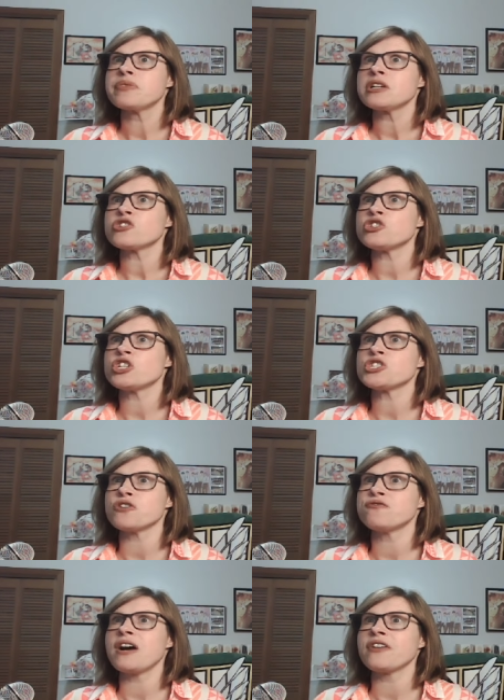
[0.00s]
Shin
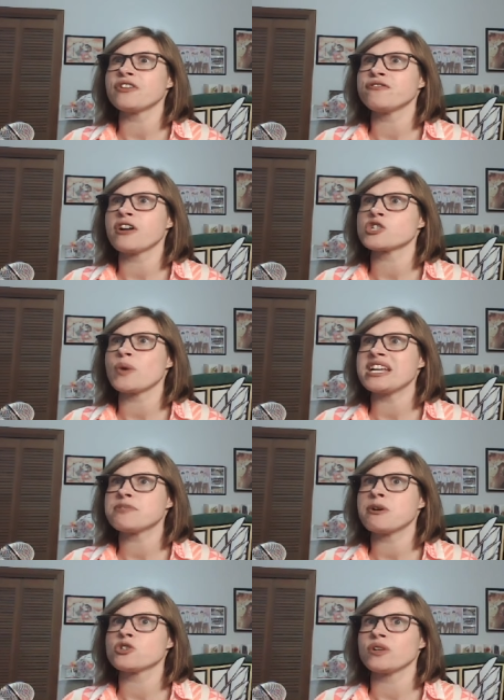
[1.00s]
Shinshincho felt the fluctuating
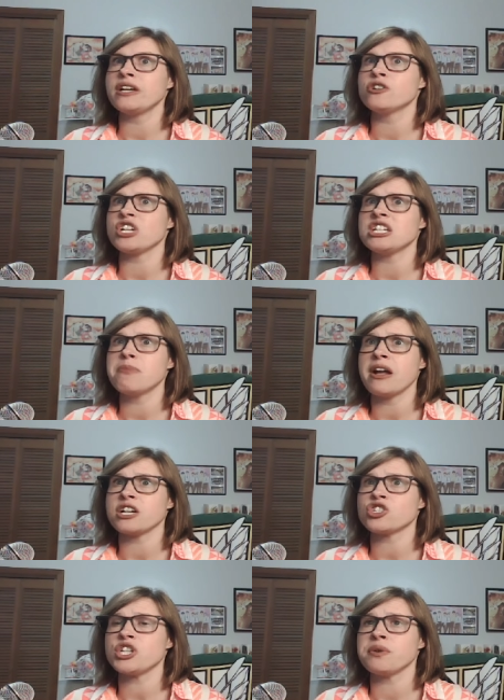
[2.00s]
spiritual energy and
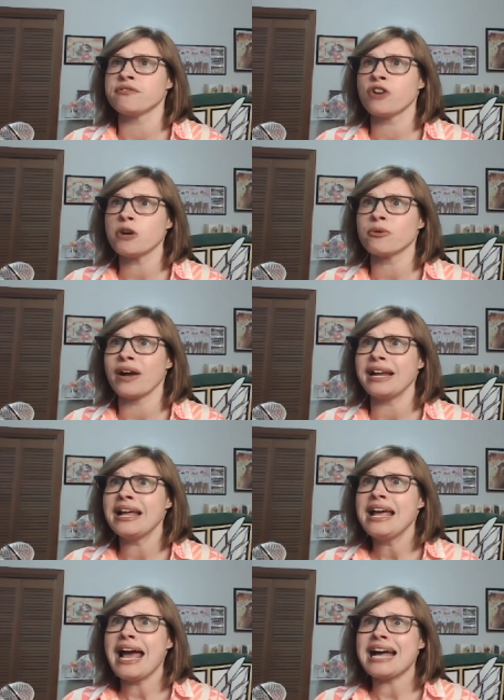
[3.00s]
demonic chi reverberate
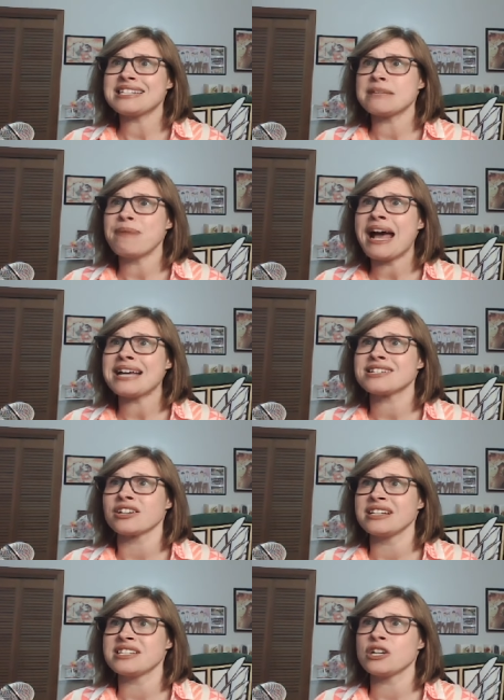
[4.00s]
as they passed
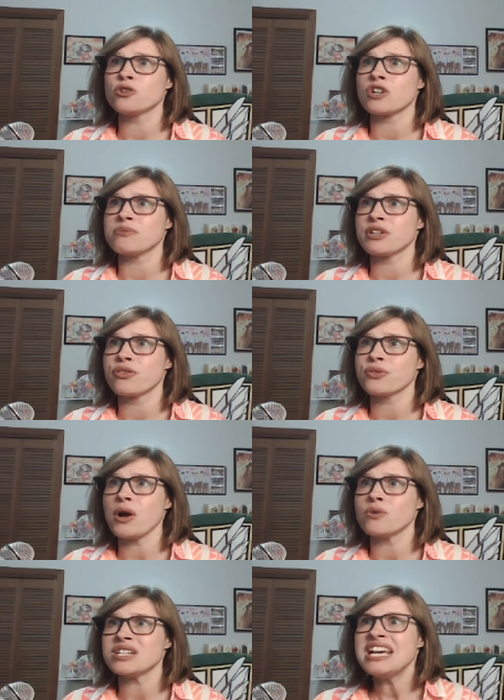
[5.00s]
on his eardrums and
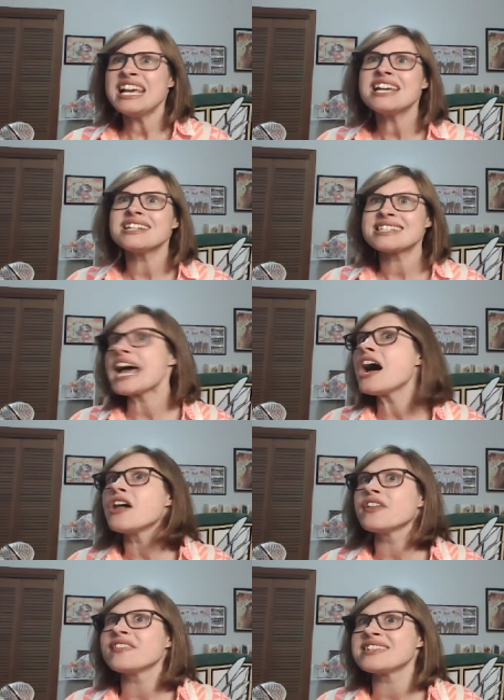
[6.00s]
throat. He could
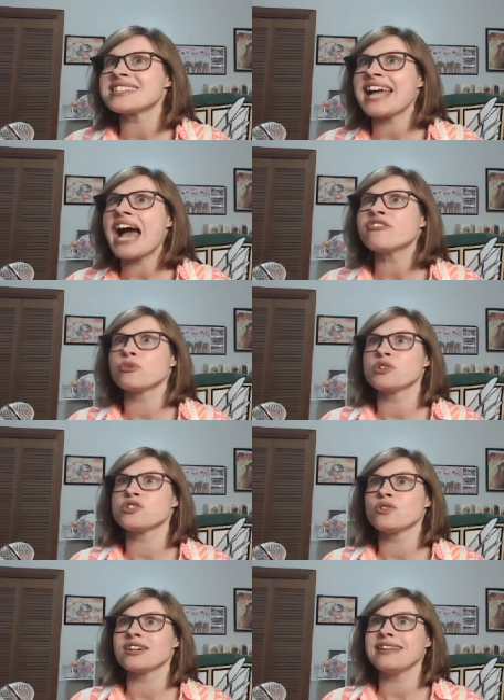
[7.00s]
tell that this cavern would
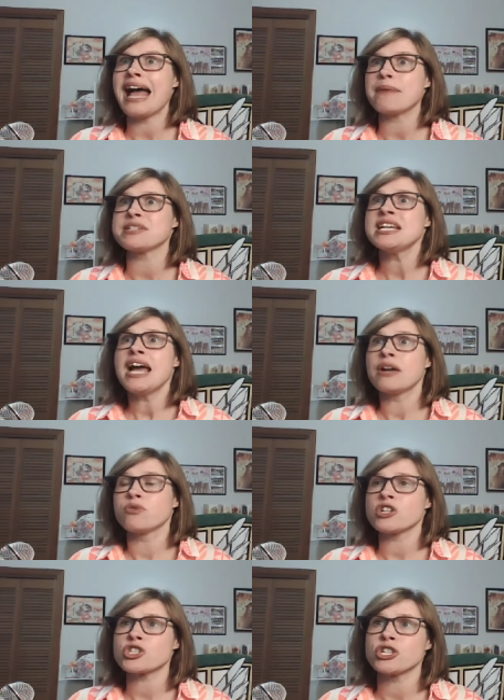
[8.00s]
soon collapse and
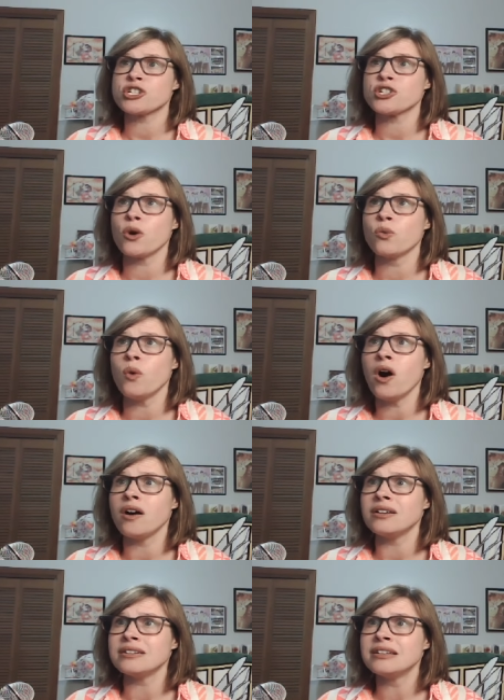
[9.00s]
rush to the stone
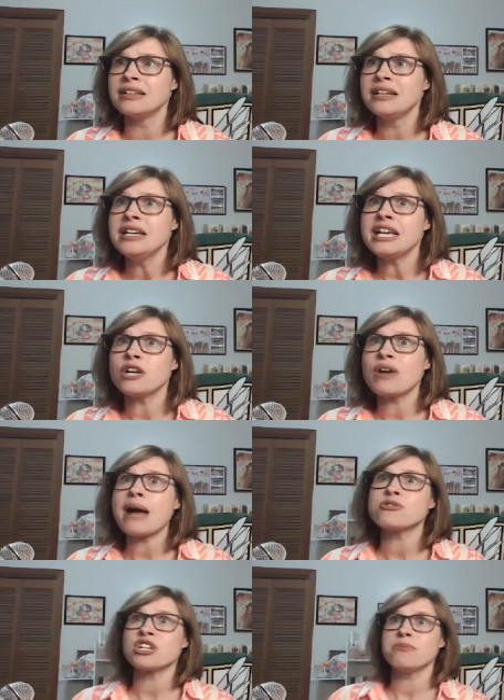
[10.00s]
wall. He
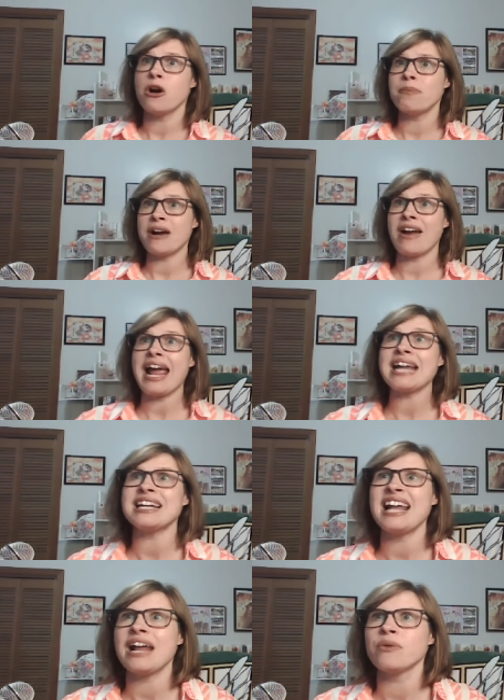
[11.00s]
grabbed Mo
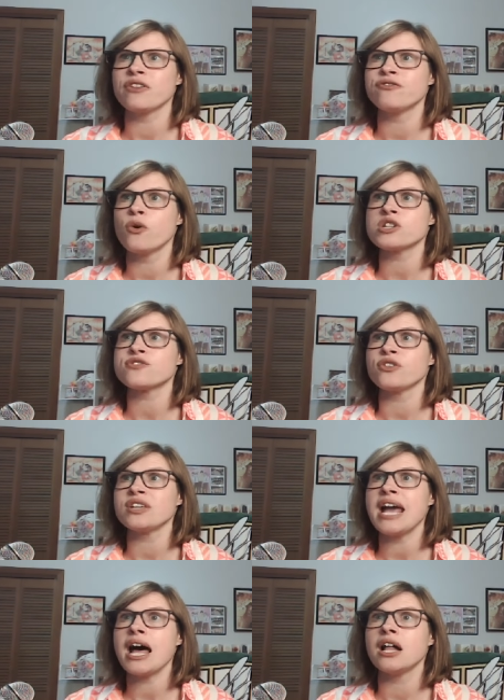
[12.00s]
barehanded and with a forceful
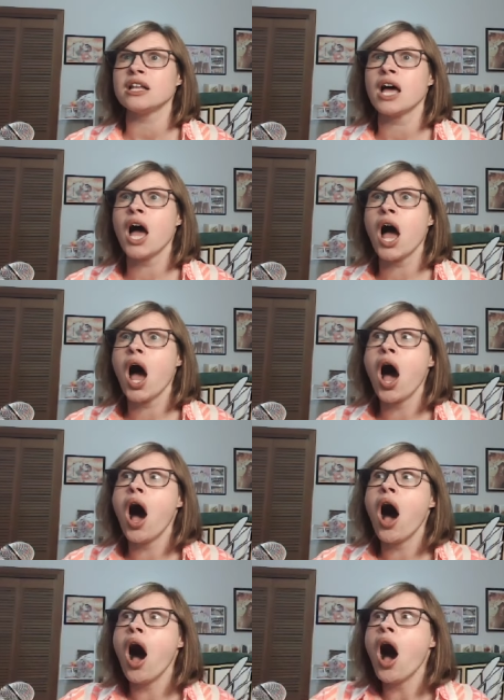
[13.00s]
yell,
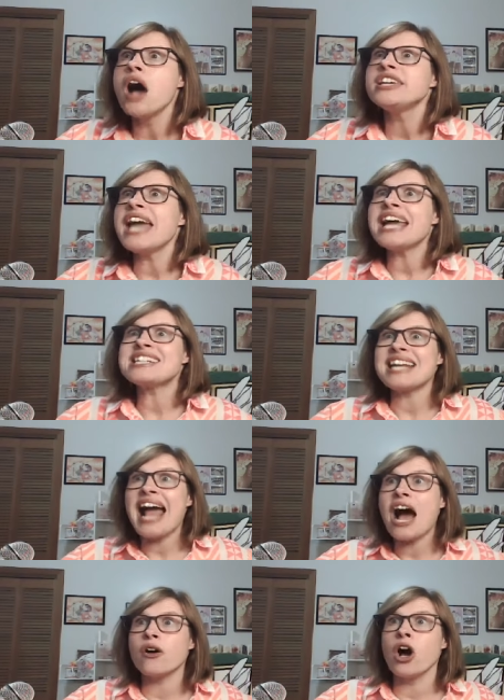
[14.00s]
yanked it
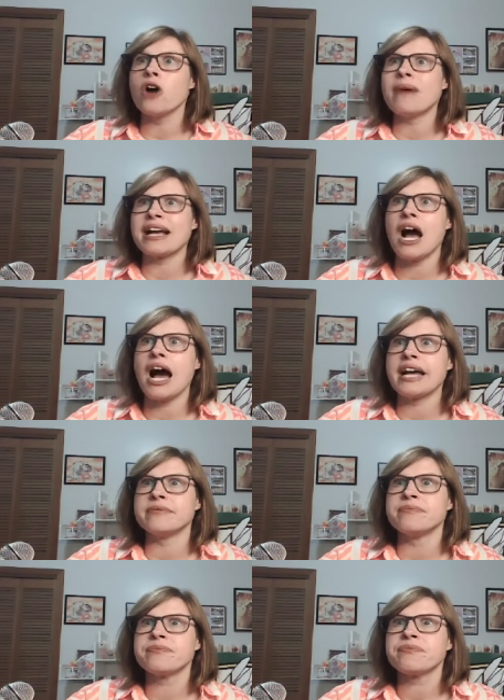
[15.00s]
out. Oh my god!